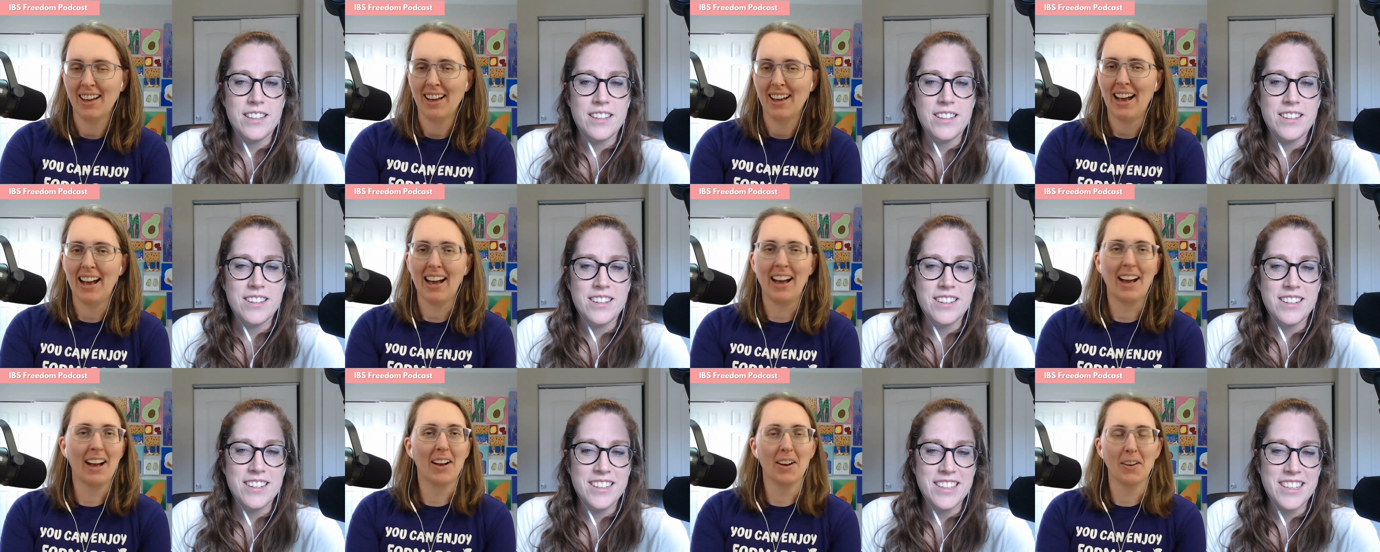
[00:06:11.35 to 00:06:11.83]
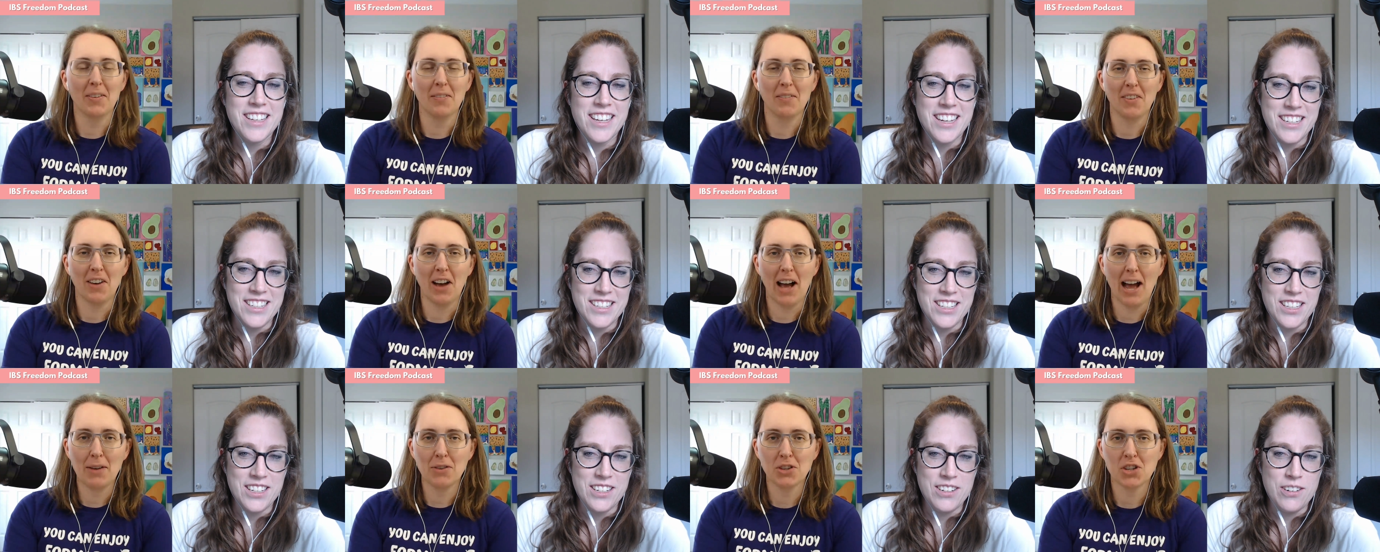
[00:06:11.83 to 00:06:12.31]
Speaker 1: Yeah.
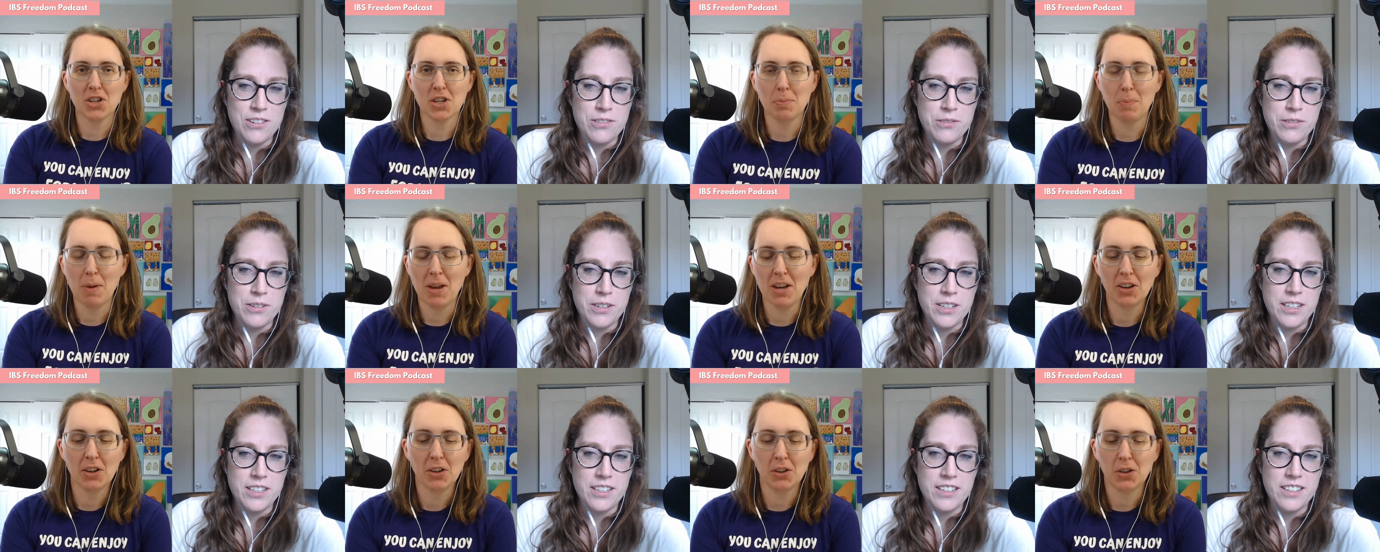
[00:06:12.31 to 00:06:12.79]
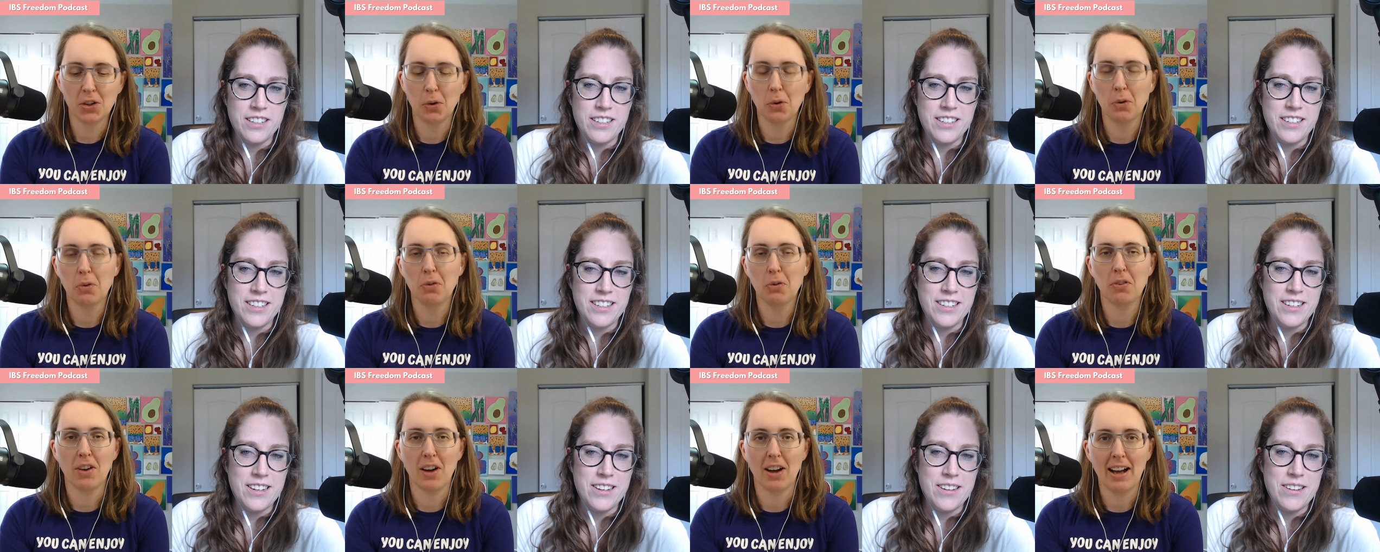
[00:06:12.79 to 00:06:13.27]
Um, no. I was just being a
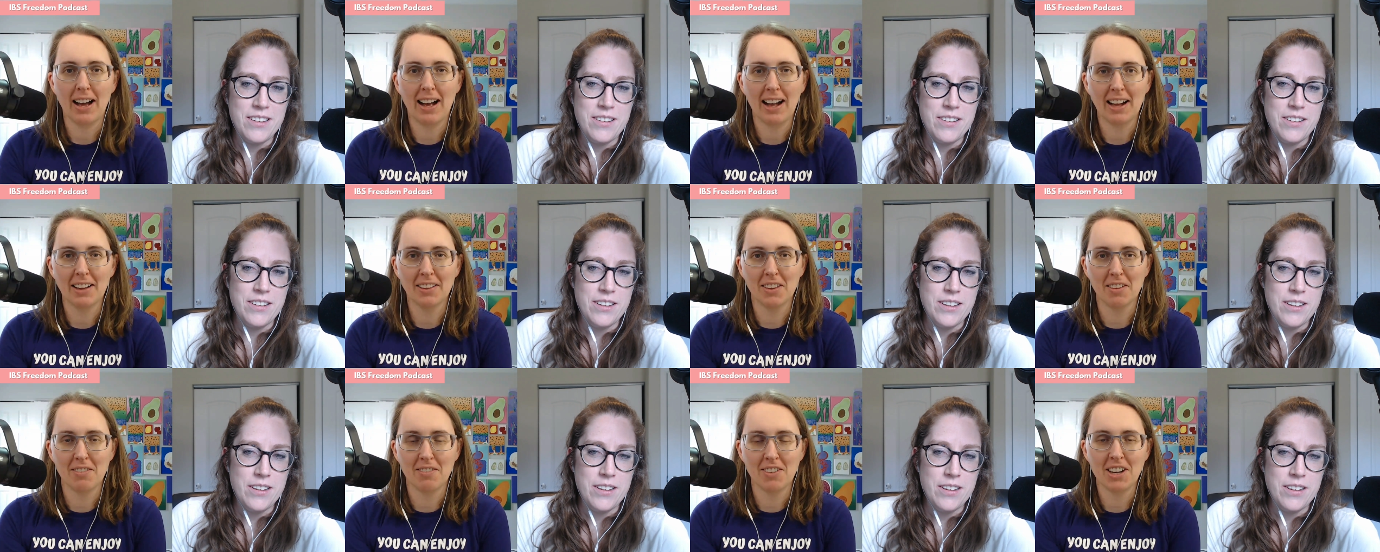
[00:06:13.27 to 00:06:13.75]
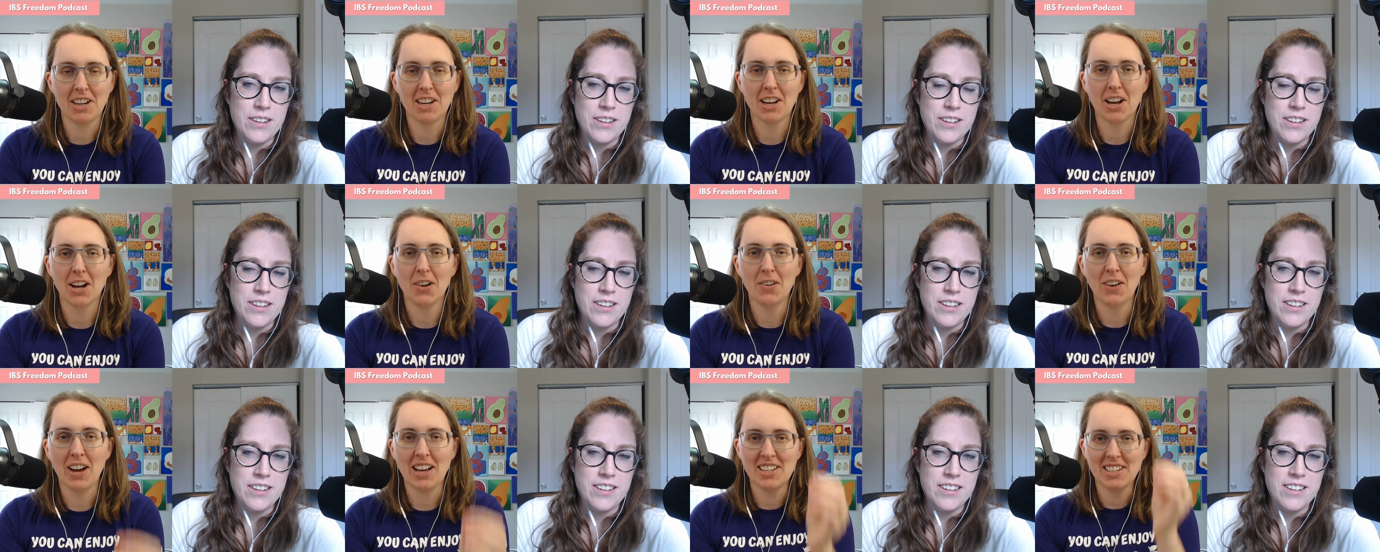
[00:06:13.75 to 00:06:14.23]
goof on the
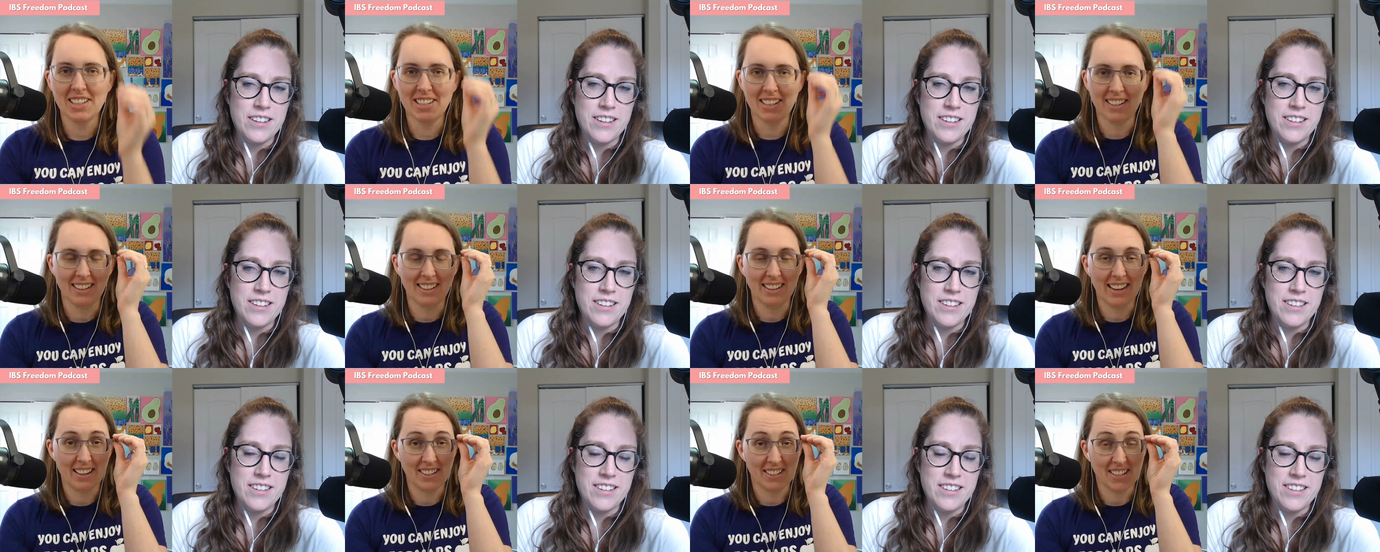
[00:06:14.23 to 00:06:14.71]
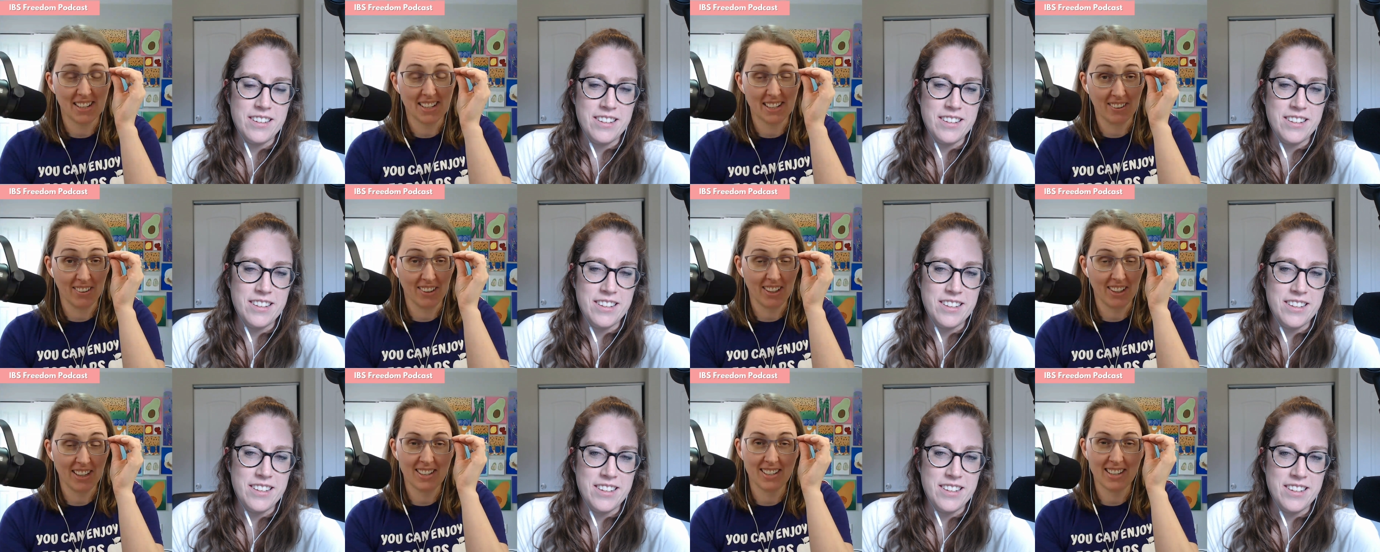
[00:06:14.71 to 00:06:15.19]
video. I didn't
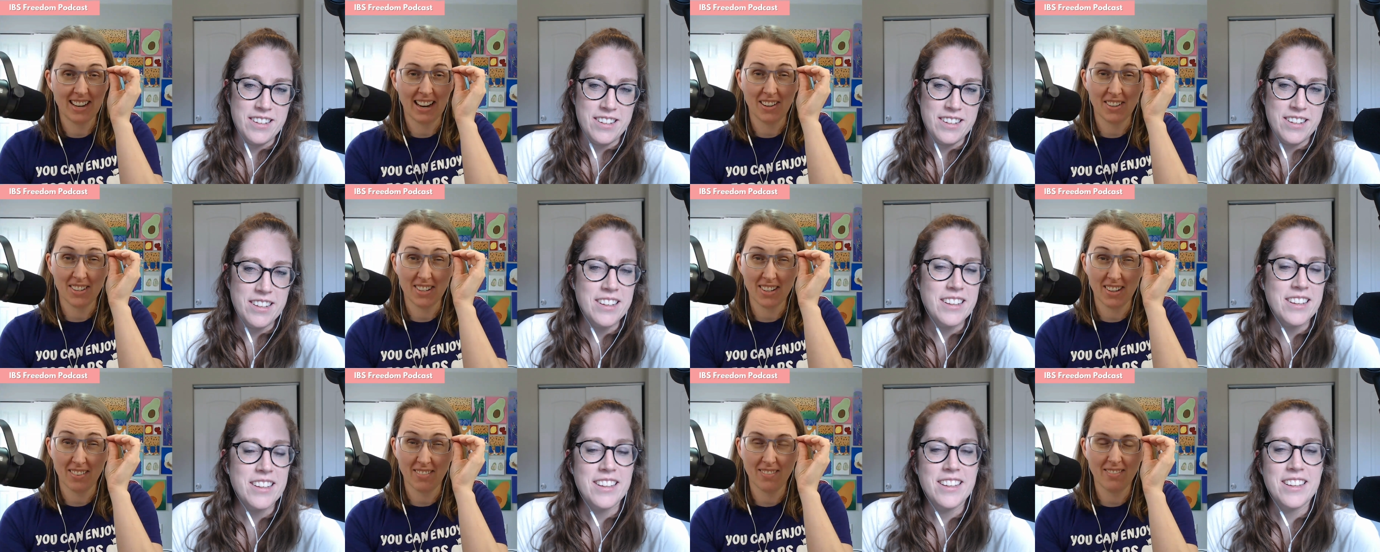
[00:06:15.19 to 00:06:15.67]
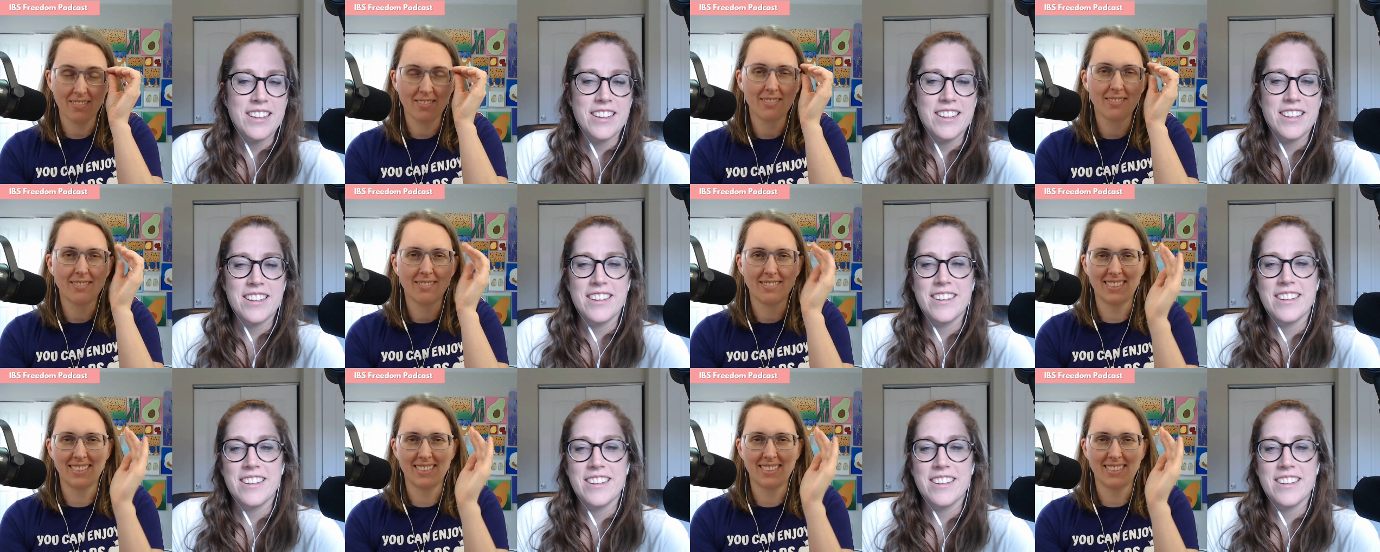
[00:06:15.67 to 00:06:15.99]
necessarily intend to